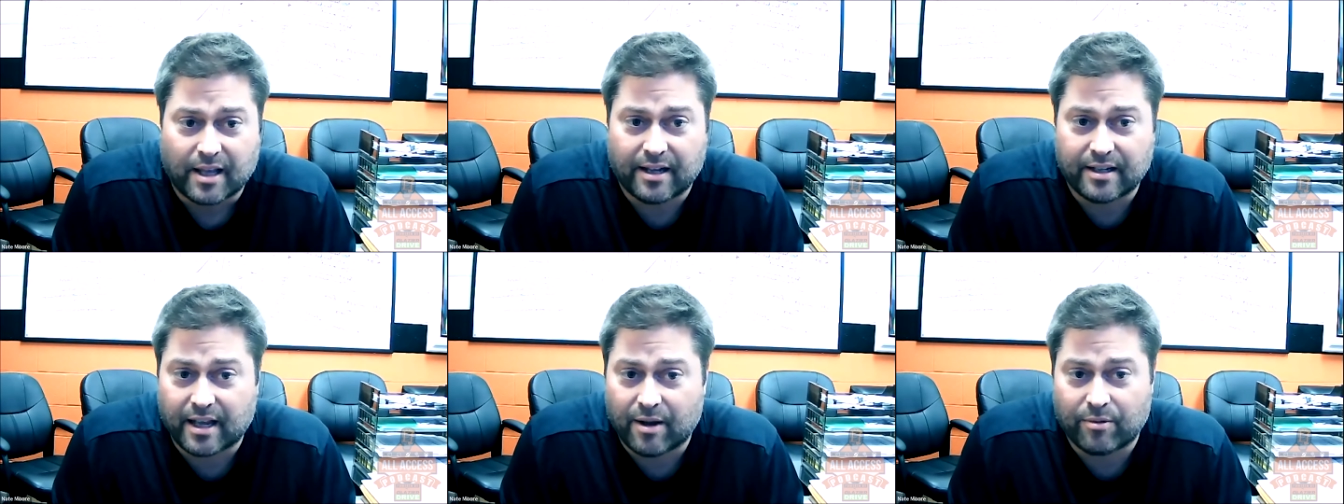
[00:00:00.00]

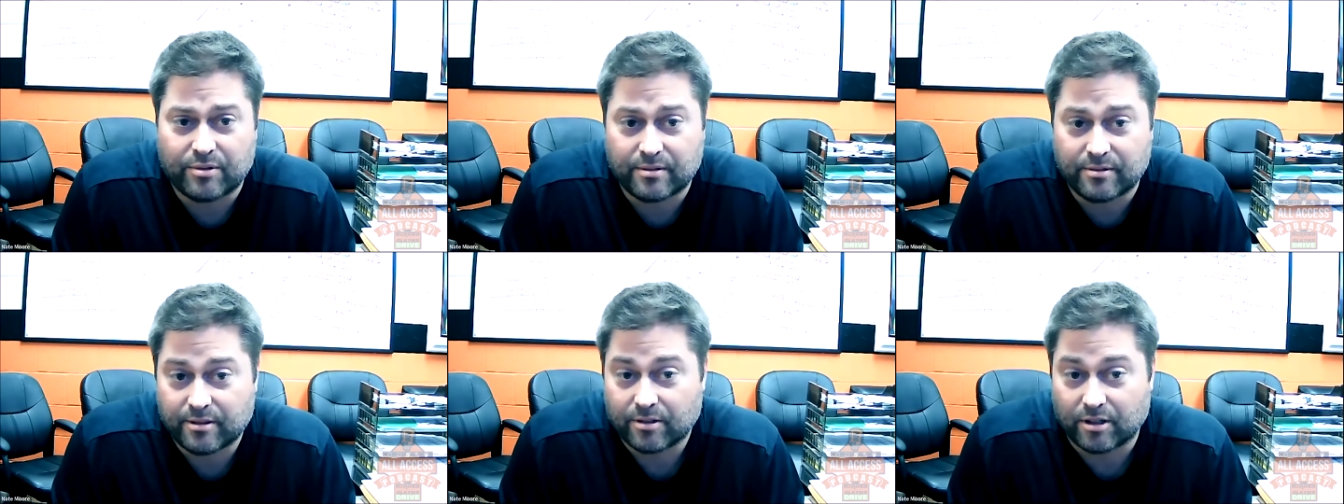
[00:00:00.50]

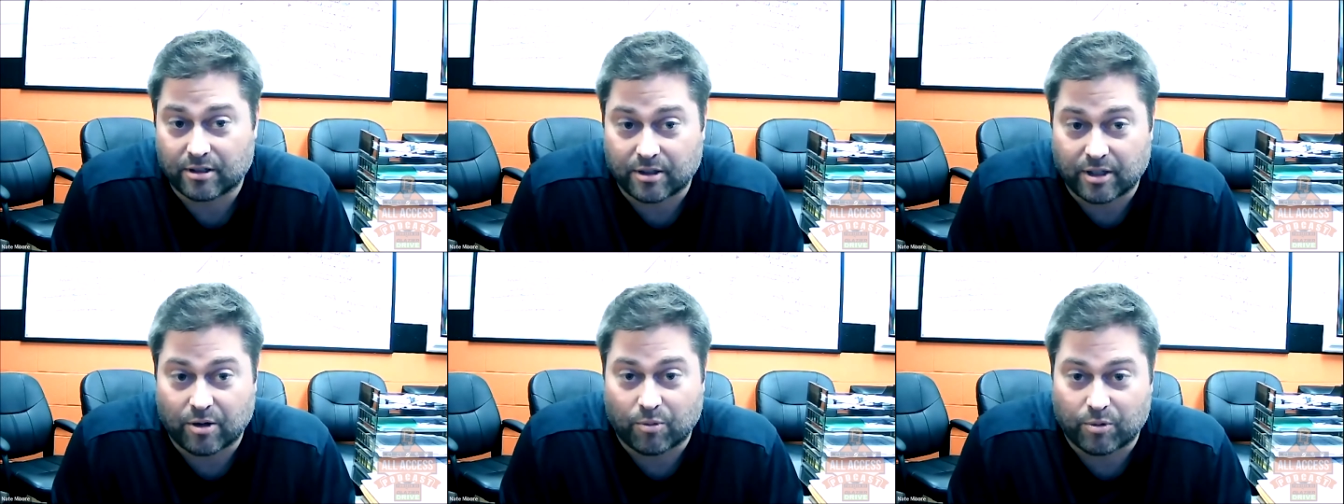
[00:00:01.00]
And look,
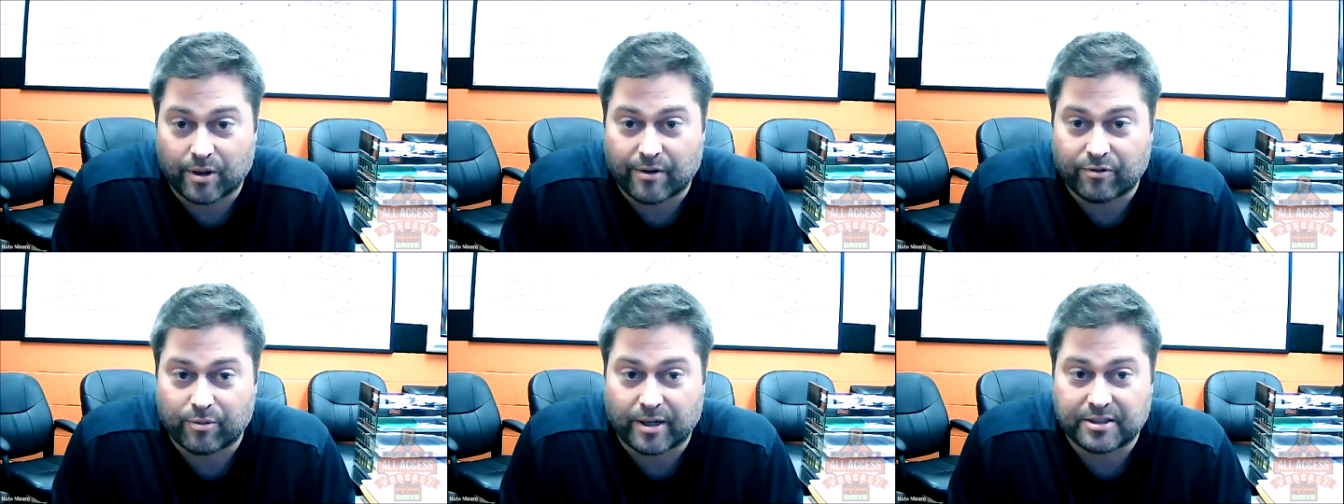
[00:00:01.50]
you know,
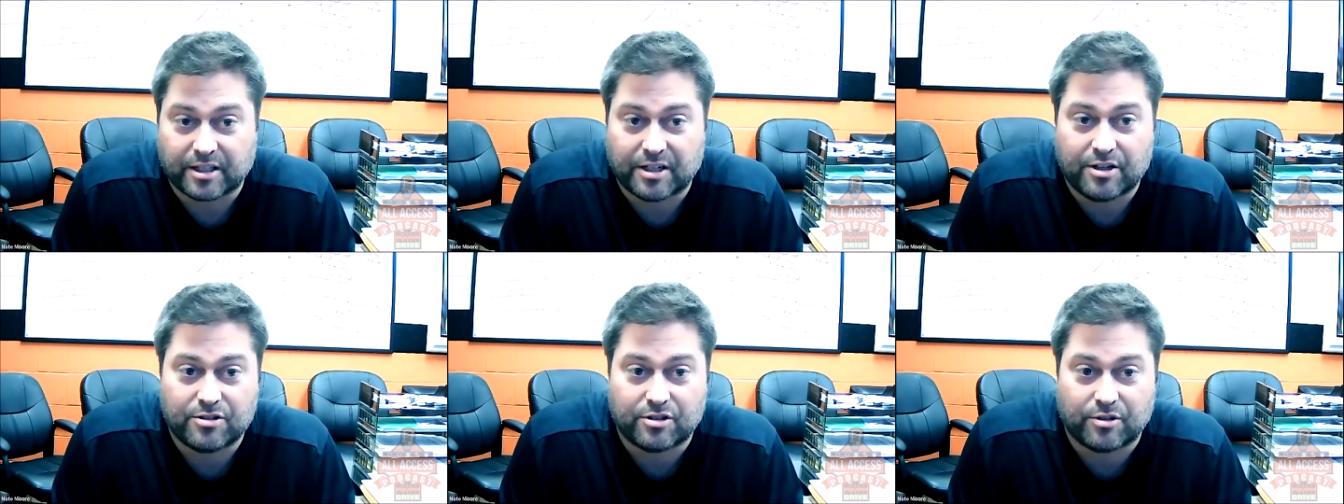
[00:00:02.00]
everybody's going
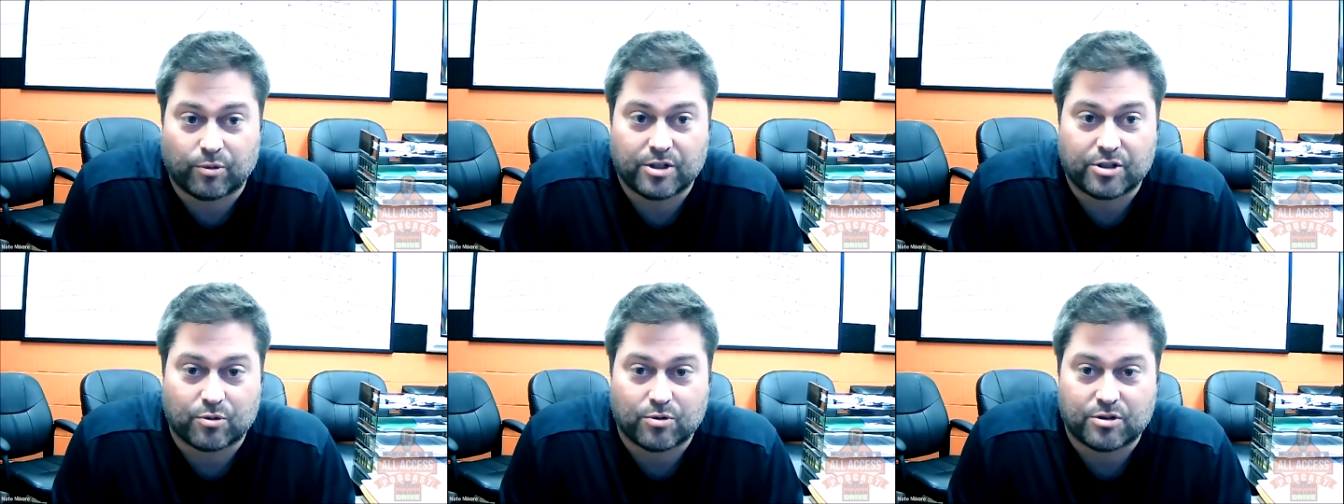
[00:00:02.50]
to use the
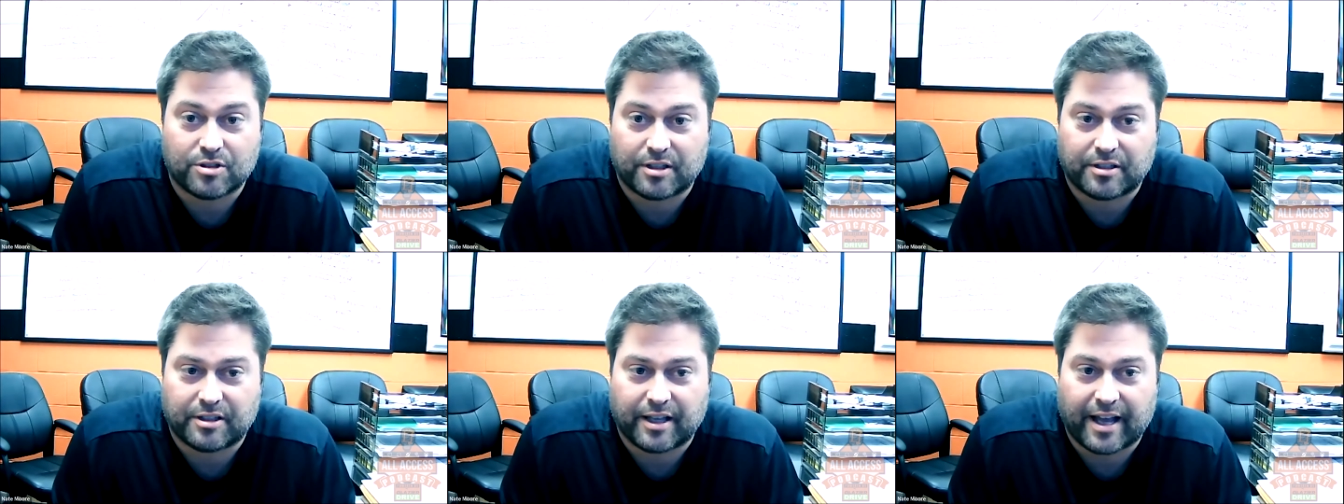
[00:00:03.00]
resources
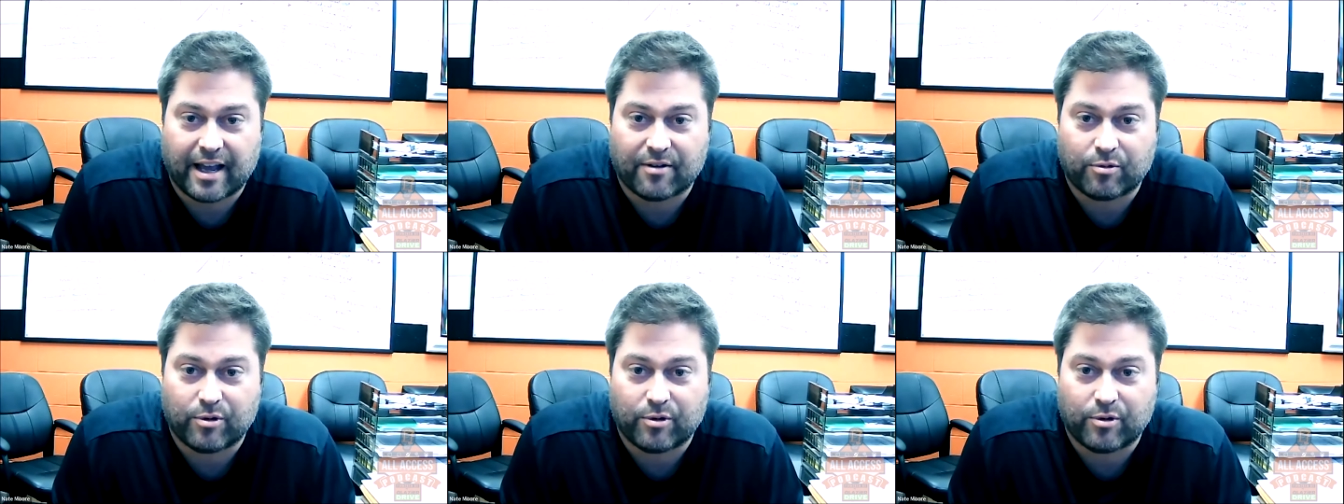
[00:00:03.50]
that they have.